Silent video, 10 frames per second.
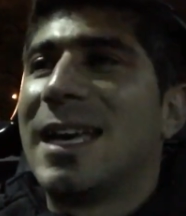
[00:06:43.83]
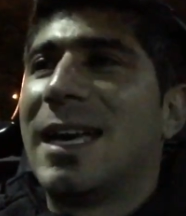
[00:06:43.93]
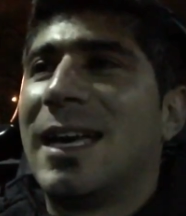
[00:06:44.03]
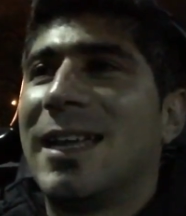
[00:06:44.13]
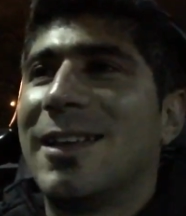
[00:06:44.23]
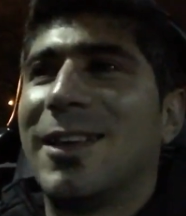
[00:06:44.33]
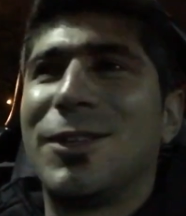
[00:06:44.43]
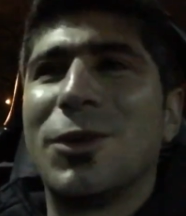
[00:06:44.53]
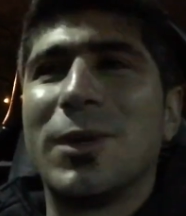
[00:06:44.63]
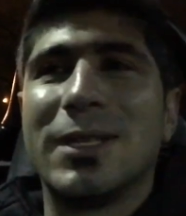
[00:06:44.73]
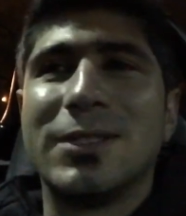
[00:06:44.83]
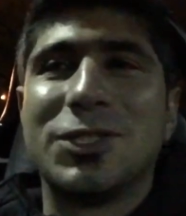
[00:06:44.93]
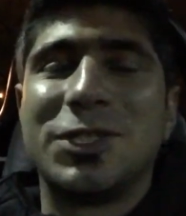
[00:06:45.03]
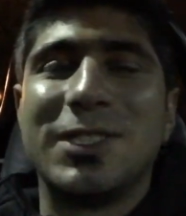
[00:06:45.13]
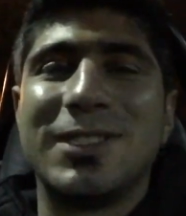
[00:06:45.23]
and I knew that
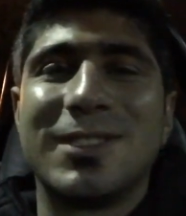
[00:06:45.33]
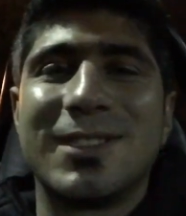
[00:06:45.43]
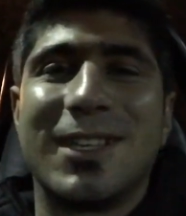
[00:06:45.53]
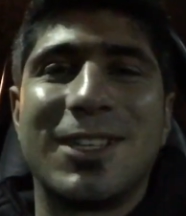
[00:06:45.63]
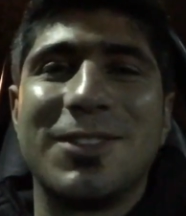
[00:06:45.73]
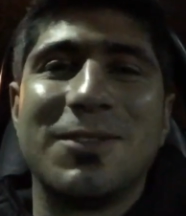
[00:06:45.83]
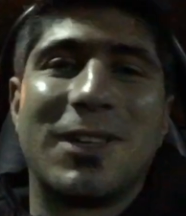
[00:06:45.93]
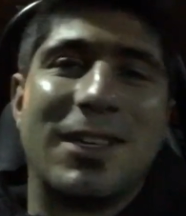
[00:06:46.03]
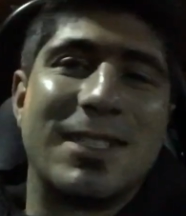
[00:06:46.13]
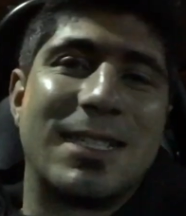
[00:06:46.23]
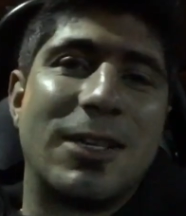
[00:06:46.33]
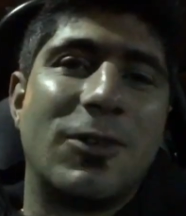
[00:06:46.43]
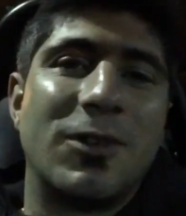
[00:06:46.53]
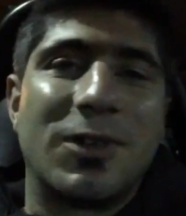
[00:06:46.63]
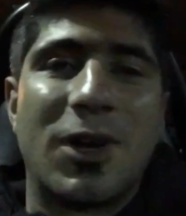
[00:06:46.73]
she's like gonna say
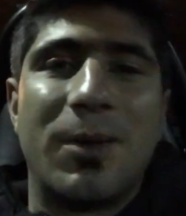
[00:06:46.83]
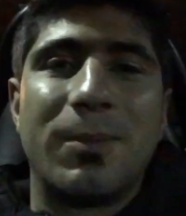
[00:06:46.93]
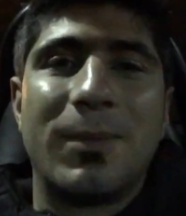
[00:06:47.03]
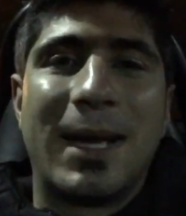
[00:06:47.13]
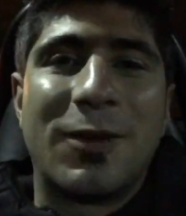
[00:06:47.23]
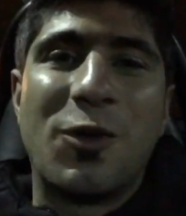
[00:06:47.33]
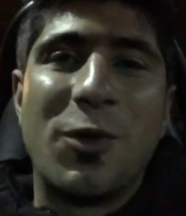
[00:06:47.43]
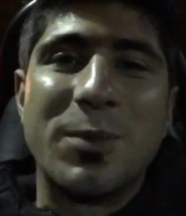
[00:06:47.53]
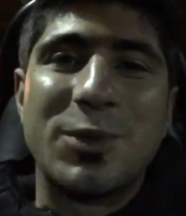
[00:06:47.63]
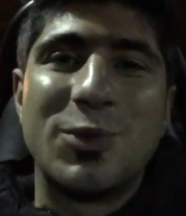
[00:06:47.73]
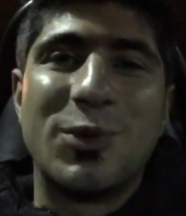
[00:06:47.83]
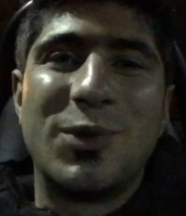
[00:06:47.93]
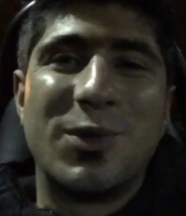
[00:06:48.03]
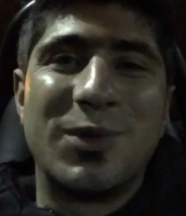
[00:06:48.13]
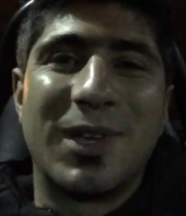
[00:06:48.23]
oh come back home
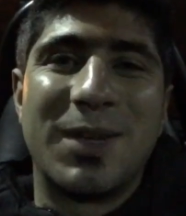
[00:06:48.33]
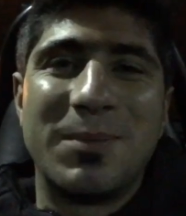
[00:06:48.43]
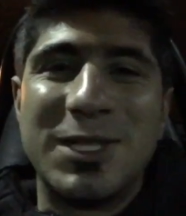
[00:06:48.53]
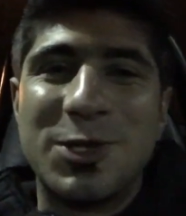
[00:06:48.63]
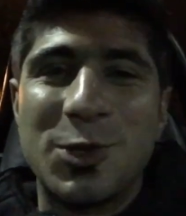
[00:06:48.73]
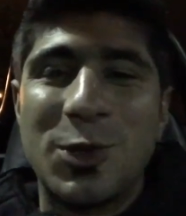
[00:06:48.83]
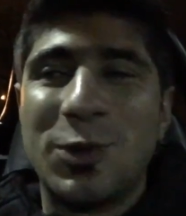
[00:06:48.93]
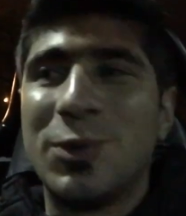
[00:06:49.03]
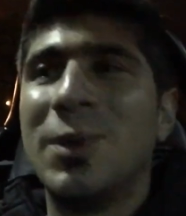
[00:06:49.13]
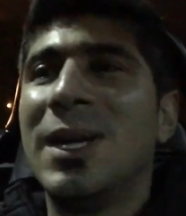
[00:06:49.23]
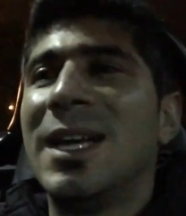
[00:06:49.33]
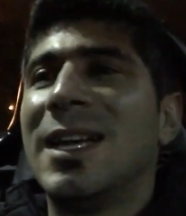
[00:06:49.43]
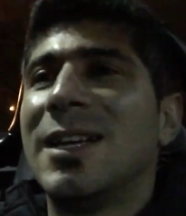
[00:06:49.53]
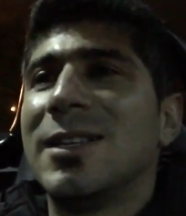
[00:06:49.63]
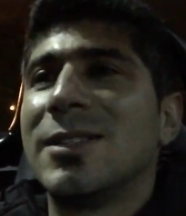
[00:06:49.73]
soon I missed you
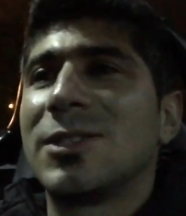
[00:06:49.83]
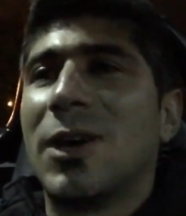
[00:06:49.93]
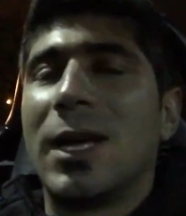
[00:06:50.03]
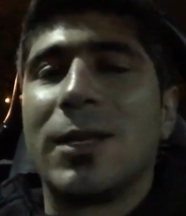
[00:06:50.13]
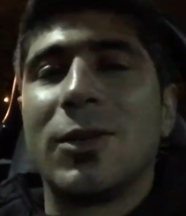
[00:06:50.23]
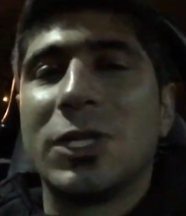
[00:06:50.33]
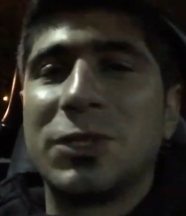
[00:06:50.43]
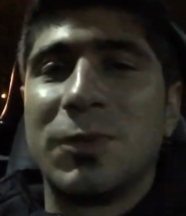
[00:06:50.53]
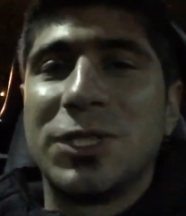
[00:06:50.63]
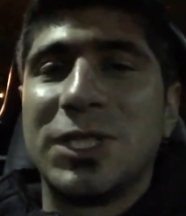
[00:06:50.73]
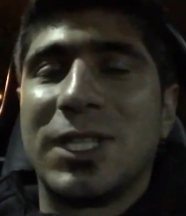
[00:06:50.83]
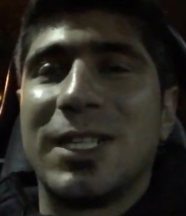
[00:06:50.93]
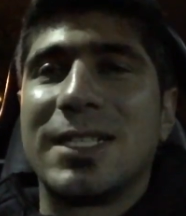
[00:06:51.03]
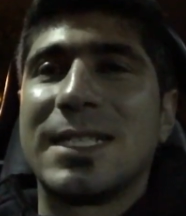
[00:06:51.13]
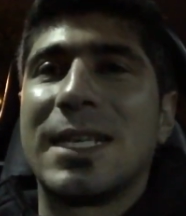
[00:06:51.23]
so I knew that's what she
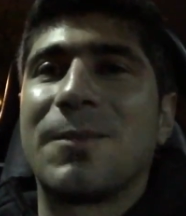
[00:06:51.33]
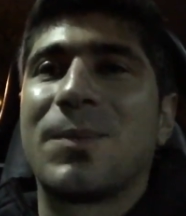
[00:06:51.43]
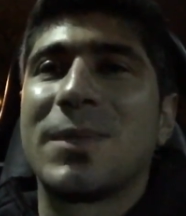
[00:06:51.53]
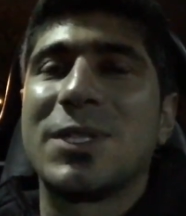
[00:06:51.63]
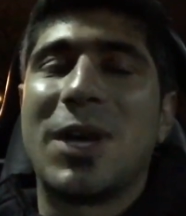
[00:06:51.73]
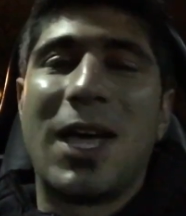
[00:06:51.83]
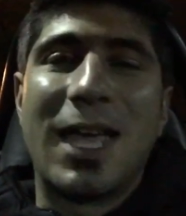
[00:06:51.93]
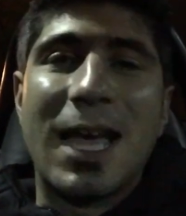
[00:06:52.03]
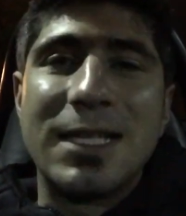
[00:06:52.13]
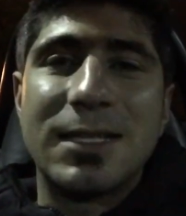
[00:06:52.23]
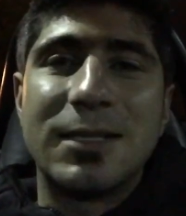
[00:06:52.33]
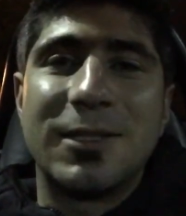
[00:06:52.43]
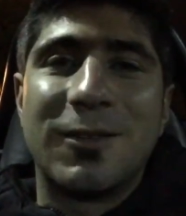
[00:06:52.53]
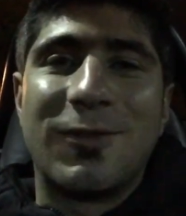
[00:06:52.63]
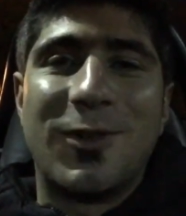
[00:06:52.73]
gonna say so I answered
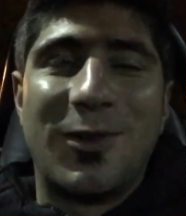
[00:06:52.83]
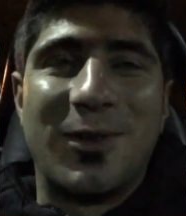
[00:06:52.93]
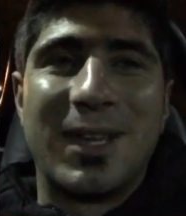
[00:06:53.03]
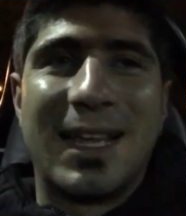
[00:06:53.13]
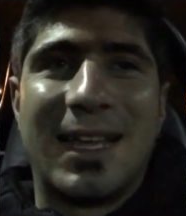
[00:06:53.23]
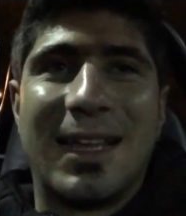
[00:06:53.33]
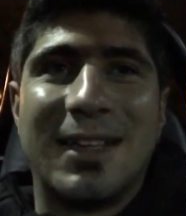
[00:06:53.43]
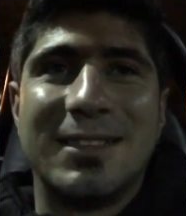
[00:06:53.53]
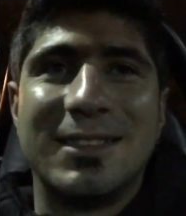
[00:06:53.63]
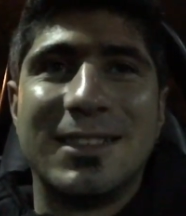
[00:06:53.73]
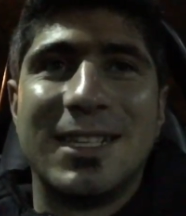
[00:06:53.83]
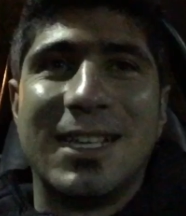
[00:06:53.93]
the phone and